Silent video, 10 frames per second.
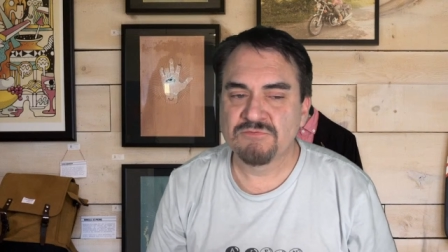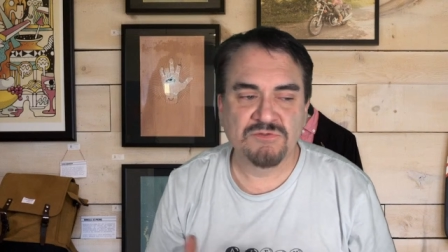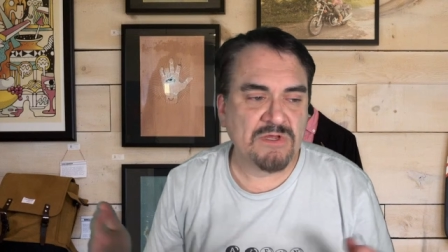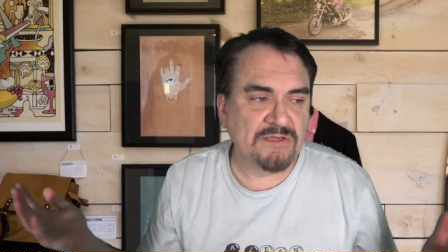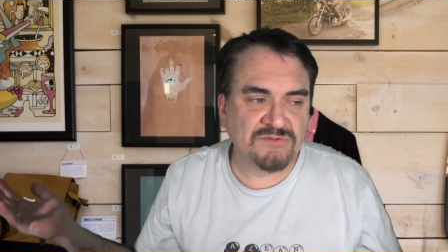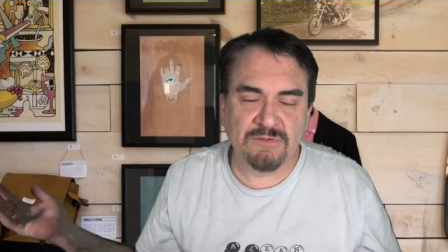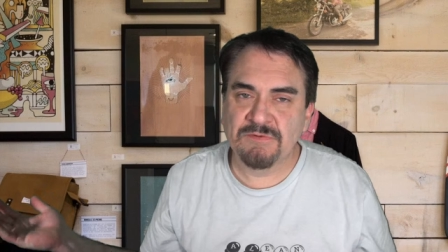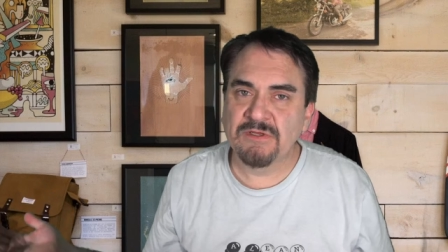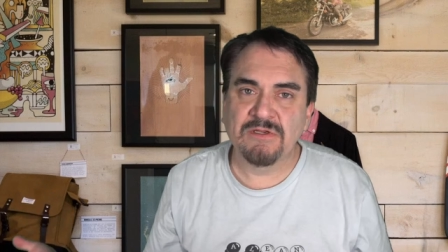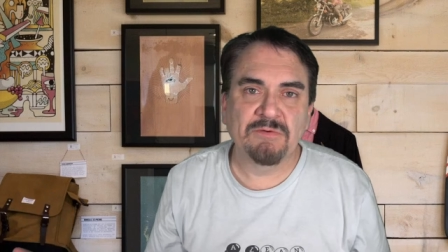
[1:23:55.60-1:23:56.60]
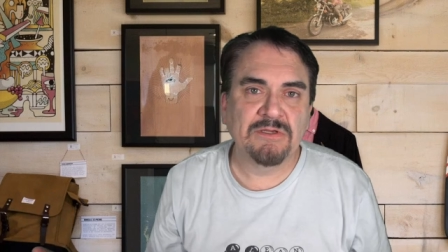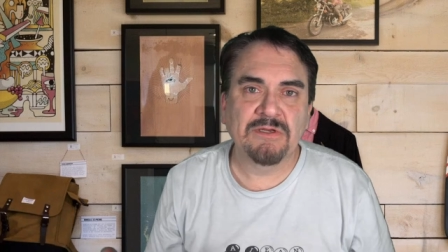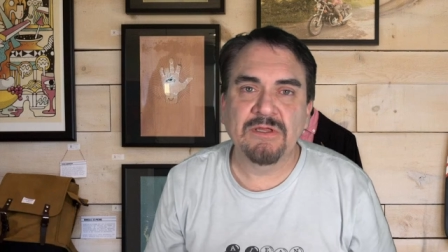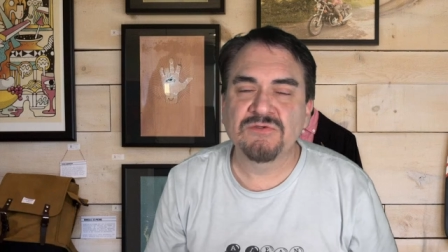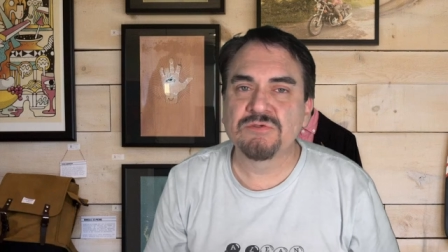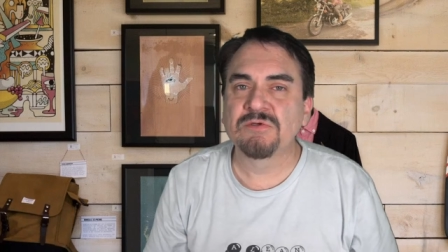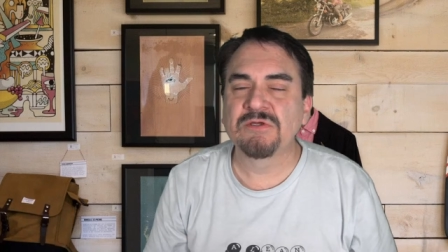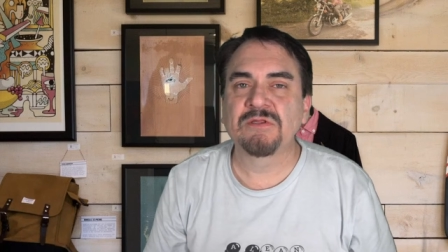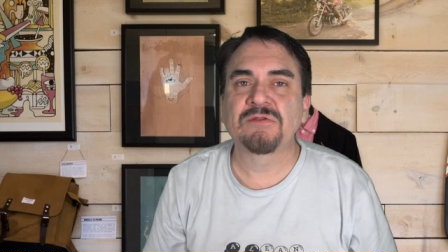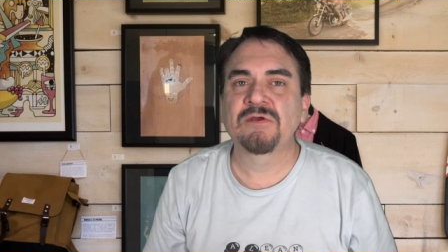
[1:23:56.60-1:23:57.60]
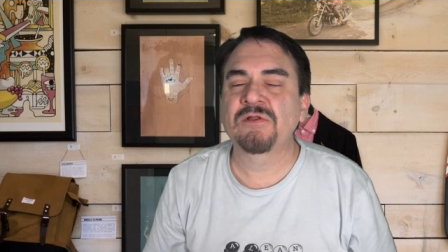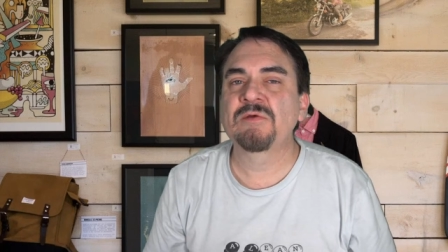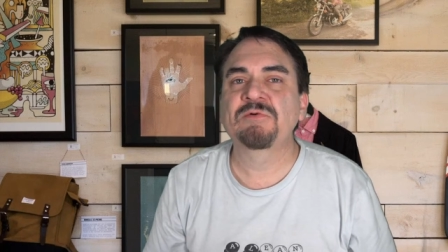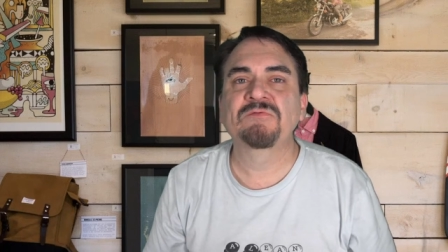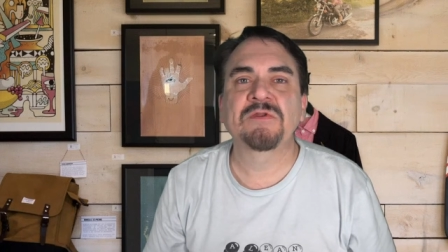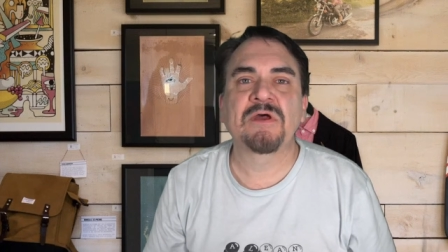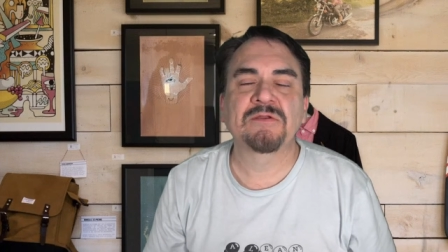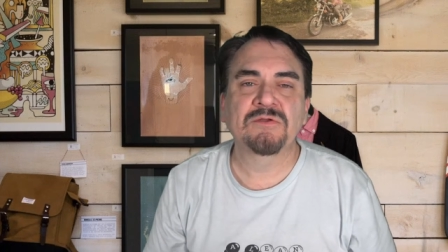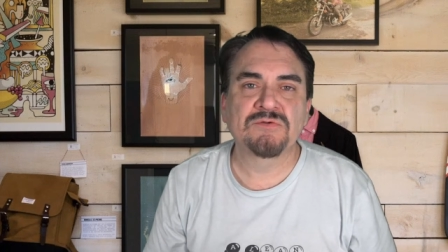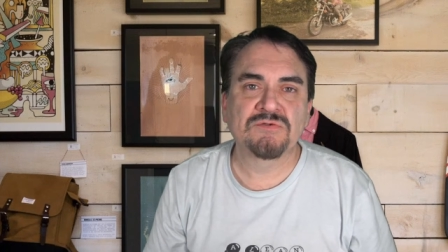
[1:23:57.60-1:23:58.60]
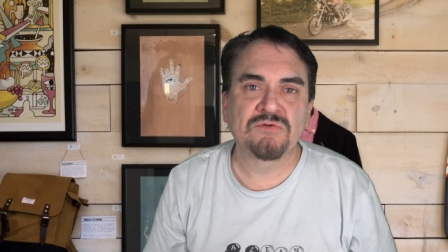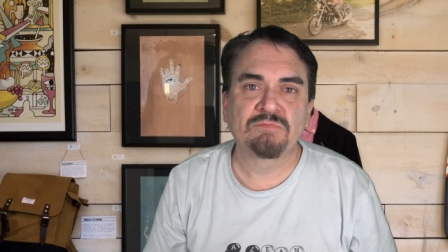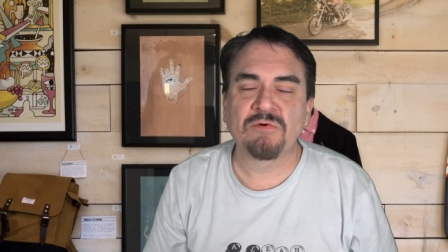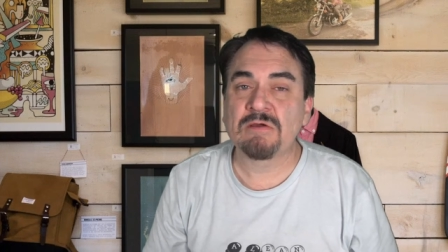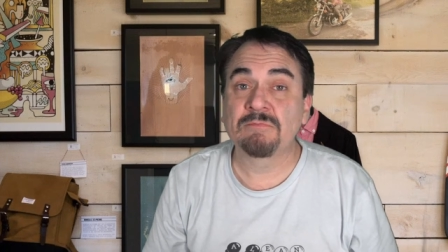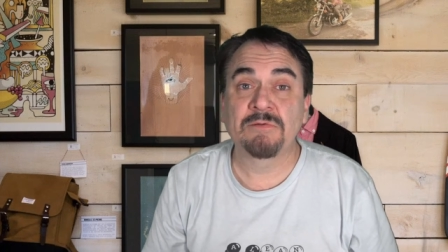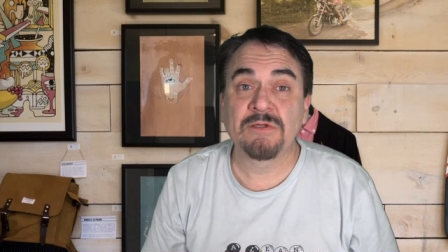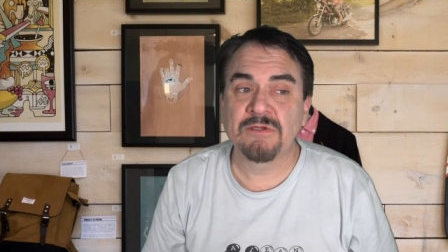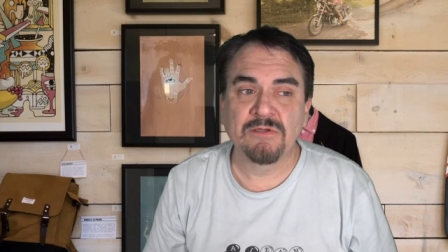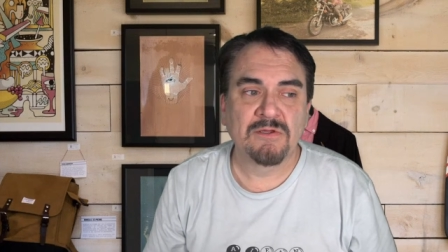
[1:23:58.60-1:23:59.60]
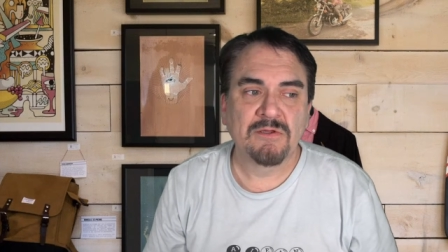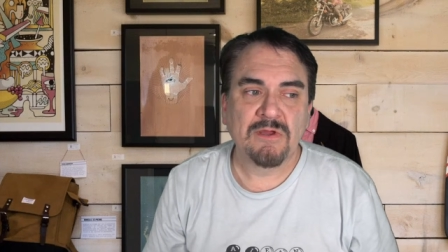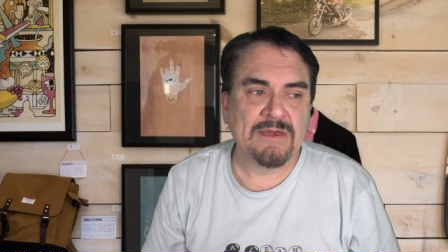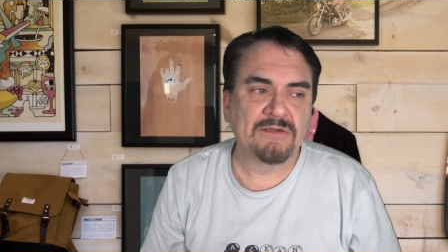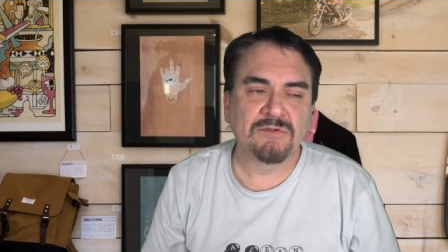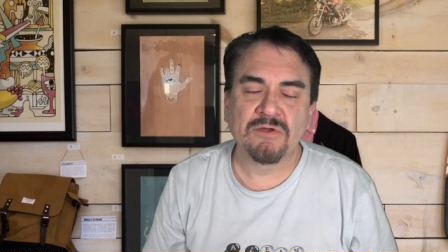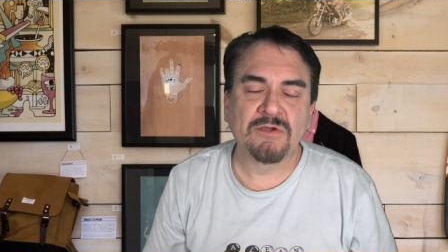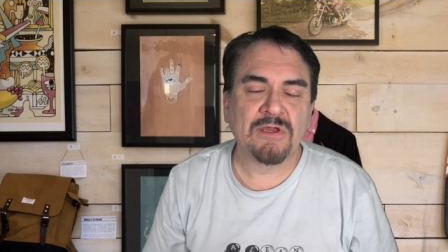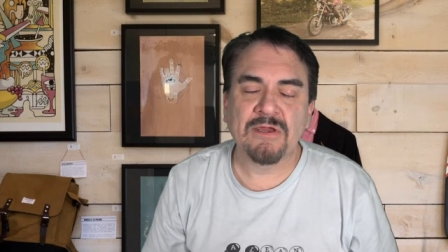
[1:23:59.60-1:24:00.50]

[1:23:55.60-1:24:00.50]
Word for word: It's not something anybody needs. You can get the clip of it on YouTube probably. I didn't look.